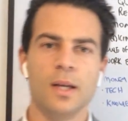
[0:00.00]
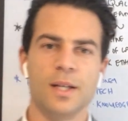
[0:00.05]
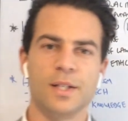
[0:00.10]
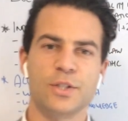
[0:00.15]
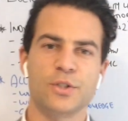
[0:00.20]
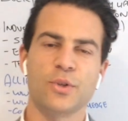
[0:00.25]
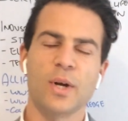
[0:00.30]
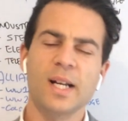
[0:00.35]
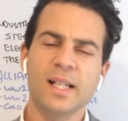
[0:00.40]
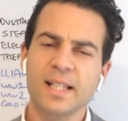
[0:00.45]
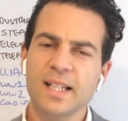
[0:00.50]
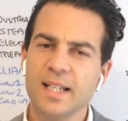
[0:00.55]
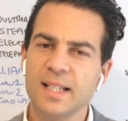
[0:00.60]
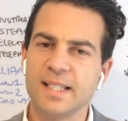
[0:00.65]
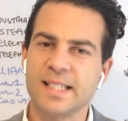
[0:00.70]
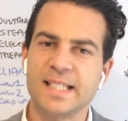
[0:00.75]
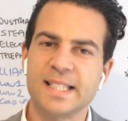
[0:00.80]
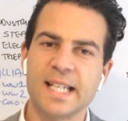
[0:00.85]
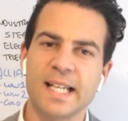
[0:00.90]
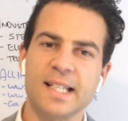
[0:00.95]
Australia
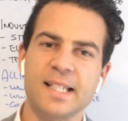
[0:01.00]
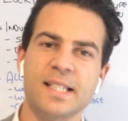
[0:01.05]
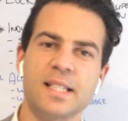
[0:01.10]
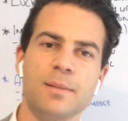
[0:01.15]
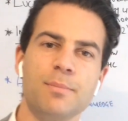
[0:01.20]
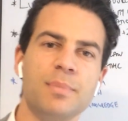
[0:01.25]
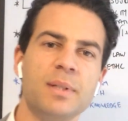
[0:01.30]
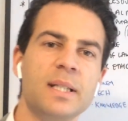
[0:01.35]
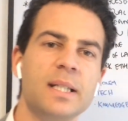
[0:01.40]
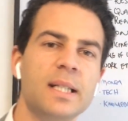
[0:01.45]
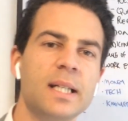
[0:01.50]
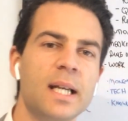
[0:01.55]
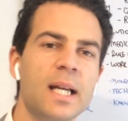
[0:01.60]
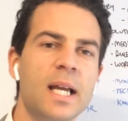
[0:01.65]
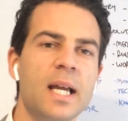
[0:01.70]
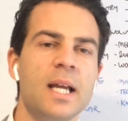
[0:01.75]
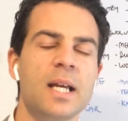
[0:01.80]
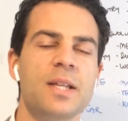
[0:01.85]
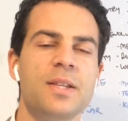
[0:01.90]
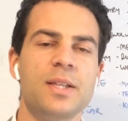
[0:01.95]
is said to be
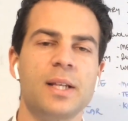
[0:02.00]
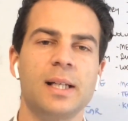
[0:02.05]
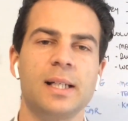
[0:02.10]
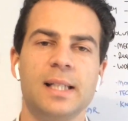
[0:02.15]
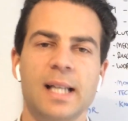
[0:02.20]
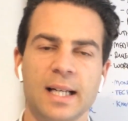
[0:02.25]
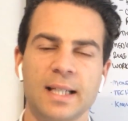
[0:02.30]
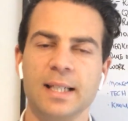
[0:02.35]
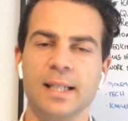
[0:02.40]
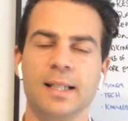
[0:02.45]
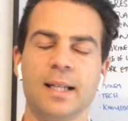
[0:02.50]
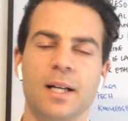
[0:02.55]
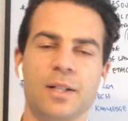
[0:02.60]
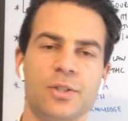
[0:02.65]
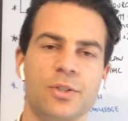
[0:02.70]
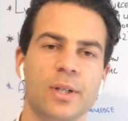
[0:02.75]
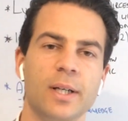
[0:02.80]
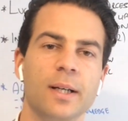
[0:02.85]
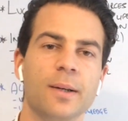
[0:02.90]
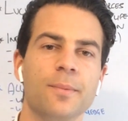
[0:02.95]
the lucky
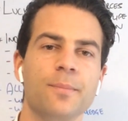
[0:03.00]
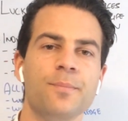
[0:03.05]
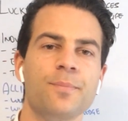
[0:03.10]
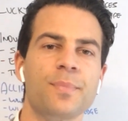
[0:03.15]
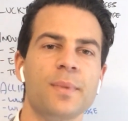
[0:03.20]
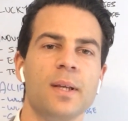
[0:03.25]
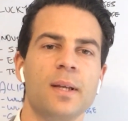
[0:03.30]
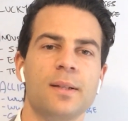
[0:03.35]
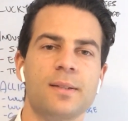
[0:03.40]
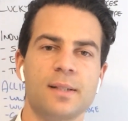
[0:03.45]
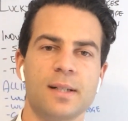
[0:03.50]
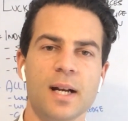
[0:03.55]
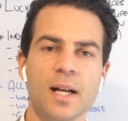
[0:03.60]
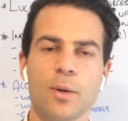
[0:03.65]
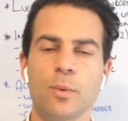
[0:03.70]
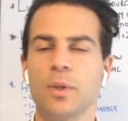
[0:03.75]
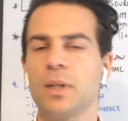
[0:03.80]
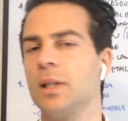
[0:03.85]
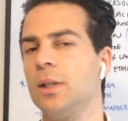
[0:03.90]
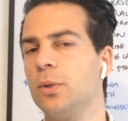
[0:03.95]
country. Today
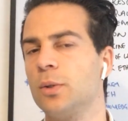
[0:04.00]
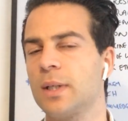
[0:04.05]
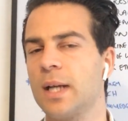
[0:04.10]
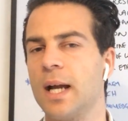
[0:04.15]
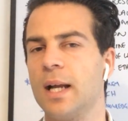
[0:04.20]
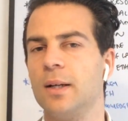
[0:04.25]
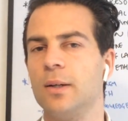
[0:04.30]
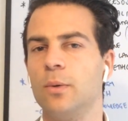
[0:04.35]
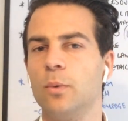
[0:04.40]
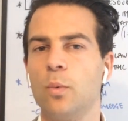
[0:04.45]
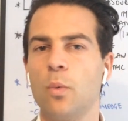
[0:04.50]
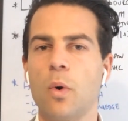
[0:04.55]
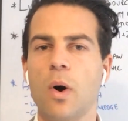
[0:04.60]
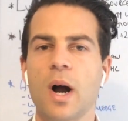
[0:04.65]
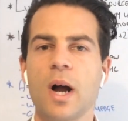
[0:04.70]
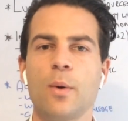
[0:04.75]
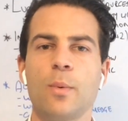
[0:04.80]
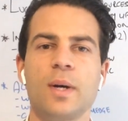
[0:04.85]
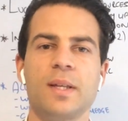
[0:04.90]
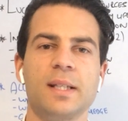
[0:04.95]
I want to look at
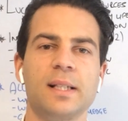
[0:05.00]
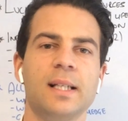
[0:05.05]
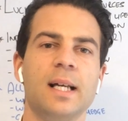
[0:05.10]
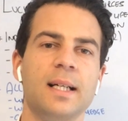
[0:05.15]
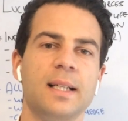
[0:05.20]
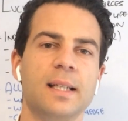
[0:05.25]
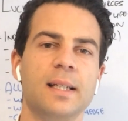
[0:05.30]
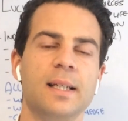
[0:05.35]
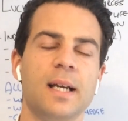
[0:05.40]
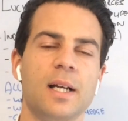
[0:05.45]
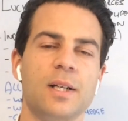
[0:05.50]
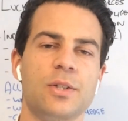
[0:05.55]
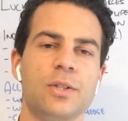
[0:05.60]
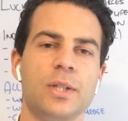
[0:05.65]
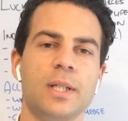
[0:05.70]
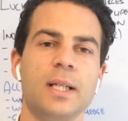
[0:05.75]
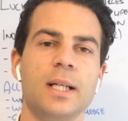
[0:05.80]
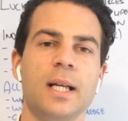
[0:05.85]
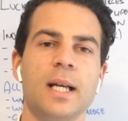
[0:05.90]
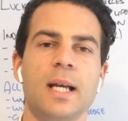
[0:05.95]
why we're the lucky
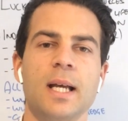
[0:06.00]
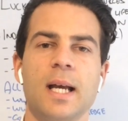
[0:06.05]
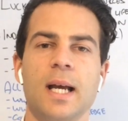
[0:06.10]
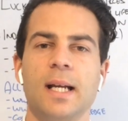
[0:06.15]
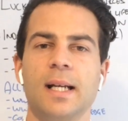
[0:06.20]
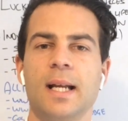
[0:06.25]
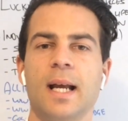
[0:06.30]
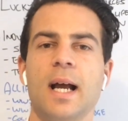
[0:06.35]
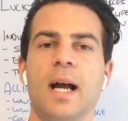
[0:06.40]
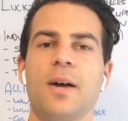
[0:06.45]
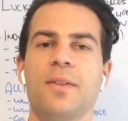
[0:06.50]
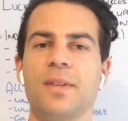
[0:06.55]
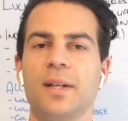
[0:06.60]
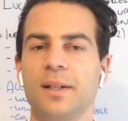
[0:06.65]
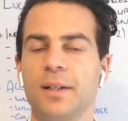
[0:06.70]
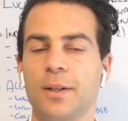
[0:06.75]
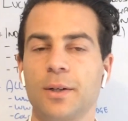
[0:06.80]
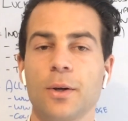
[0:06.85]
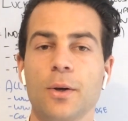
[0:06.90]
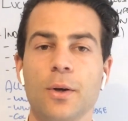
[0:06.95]
country and how that
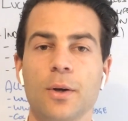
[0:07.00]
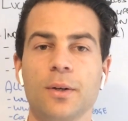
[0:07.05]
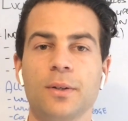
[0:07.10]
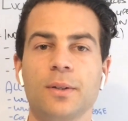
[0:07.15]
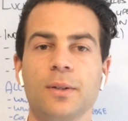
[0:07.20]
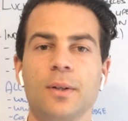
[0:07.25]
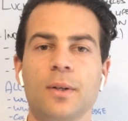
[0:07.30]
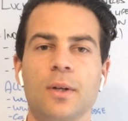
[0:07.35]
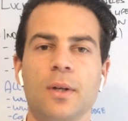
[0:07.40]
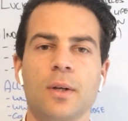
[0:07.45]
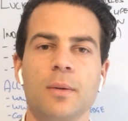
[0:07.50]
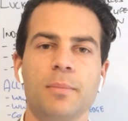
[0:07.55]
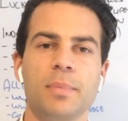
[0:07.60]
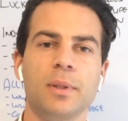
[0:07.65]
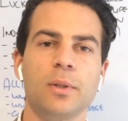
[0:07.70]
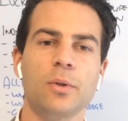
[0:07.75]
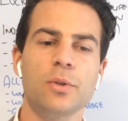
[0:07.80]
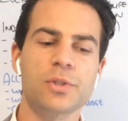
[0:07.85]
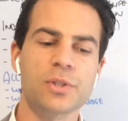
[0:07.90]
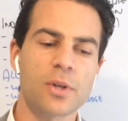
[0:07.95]
occurred, but
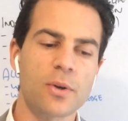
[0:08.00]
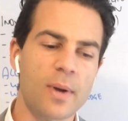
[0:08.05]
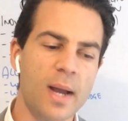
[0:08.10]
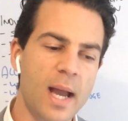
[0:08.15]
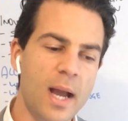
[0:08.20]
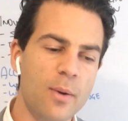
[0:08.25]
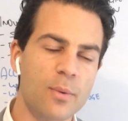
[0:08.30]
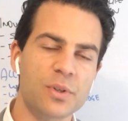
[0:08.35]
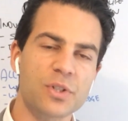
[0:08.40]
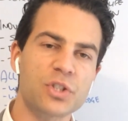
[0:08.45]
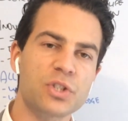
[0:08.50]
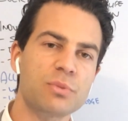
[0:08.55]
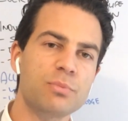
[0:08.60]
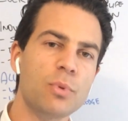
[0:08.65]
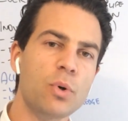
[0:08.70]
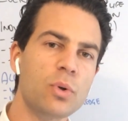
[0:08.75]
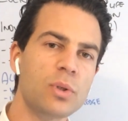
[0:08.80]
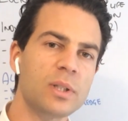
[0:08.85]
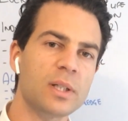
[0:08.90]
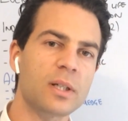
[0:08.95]
also how a
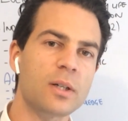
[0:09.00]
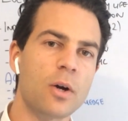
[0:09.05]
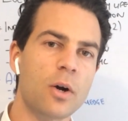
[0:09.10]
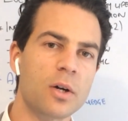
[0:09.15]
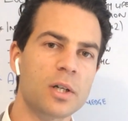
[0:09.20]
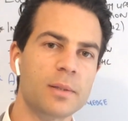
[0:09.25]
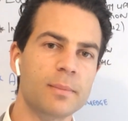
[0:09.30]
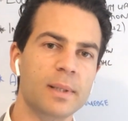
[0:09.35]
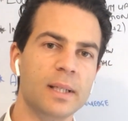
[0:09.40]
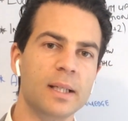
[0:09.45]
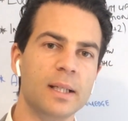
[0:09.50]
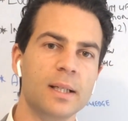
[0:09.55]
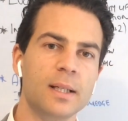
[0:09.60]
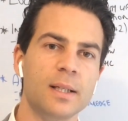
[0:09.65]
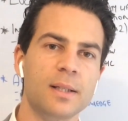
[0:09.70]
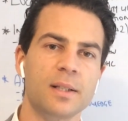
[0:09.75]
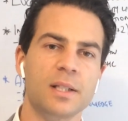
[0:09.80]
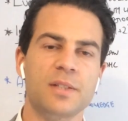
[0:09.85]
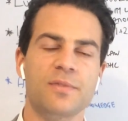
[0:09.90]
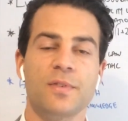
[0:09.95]
small economy
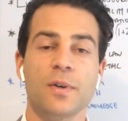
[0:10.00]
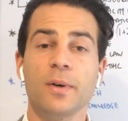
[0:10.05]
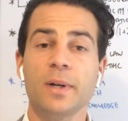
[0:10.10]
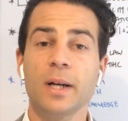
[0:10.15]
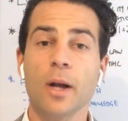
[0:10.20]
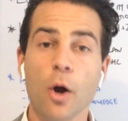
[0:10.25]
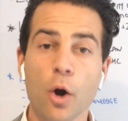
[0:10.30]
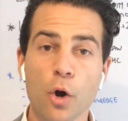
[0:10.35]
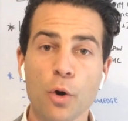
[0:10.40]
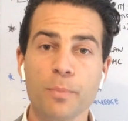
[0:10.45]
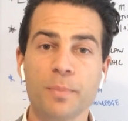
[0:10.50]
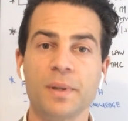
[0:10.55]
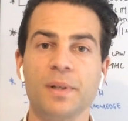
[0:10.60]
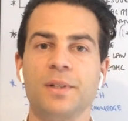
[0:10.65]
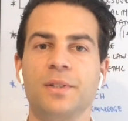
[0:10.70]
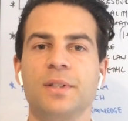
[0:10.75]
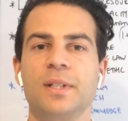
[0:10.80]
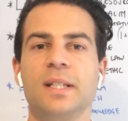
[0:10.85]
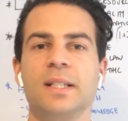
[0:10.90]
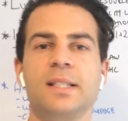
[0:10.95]
that's very
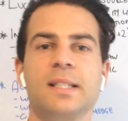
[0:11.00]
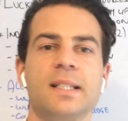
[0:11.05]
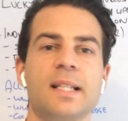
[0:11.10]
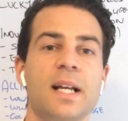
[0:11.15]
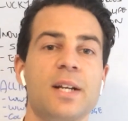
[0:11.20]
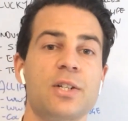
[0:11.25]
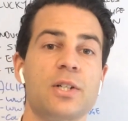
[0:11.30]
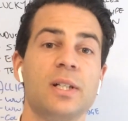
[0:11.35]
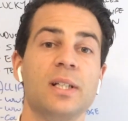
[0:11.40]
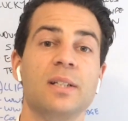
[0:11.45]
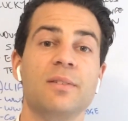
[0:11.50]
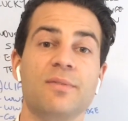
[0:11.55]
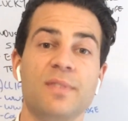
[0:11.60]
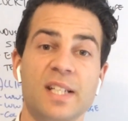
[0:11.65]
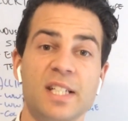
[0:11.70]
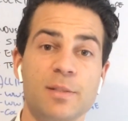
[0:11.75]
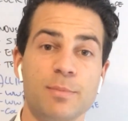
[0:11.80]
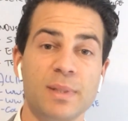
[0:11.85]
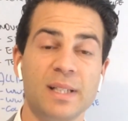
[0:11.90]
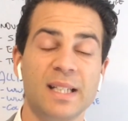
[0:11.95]
open to international
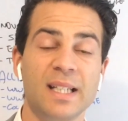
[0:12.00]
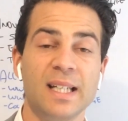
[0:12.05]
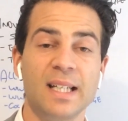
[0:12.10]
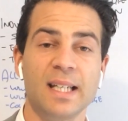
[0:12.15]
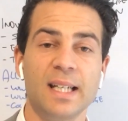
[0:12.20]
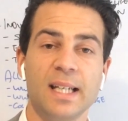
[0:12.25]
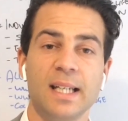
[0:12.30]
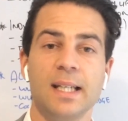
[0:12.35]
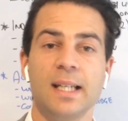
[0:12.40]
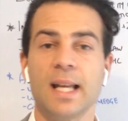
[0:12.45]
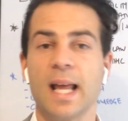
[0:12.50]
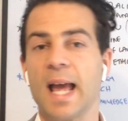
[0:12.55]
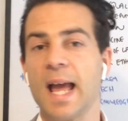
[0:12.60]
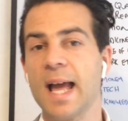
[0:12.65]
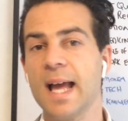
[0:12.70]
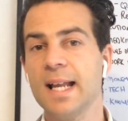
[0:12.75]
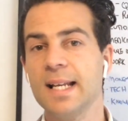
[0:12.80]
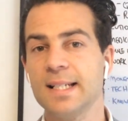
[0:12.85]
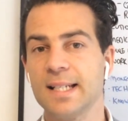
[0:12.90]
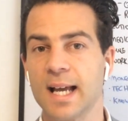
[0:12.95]
investment in
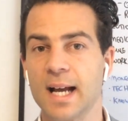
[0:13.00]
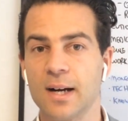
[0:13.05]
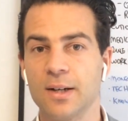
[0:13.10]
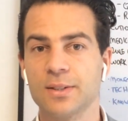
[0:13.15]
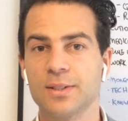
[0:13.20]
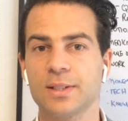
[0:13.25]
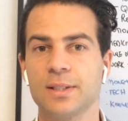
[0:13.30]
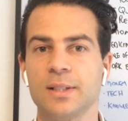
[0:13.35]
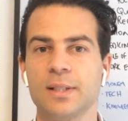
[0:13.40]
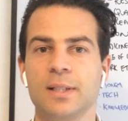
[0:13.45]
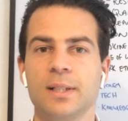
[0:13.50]
and out,